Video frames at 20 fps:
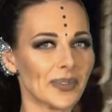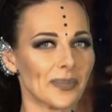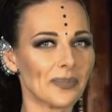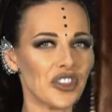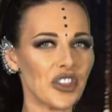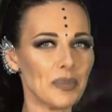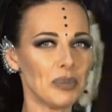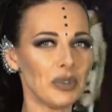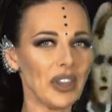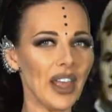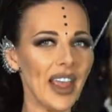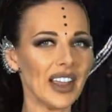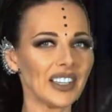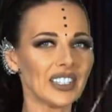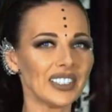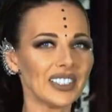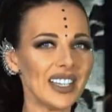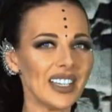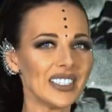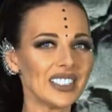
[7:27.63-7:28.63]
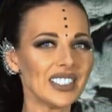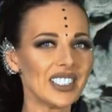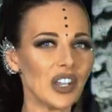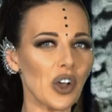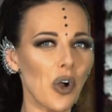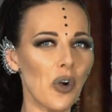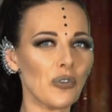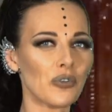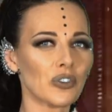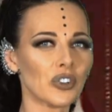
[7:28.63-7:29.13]
The Black Lady
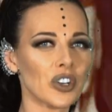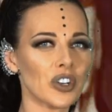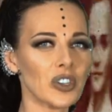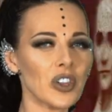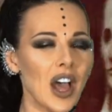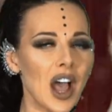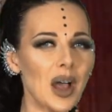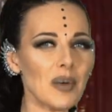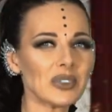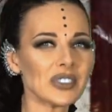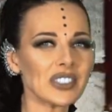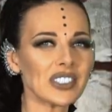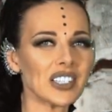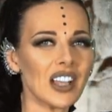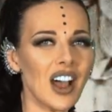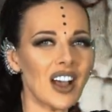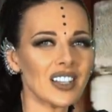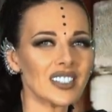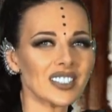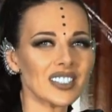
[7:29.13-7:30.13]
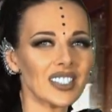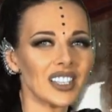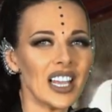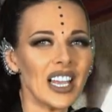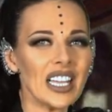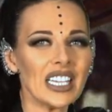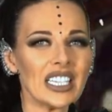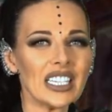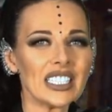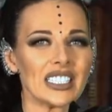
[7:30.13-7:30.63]
of Glamis Castle
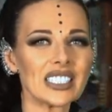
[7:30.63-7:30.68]
is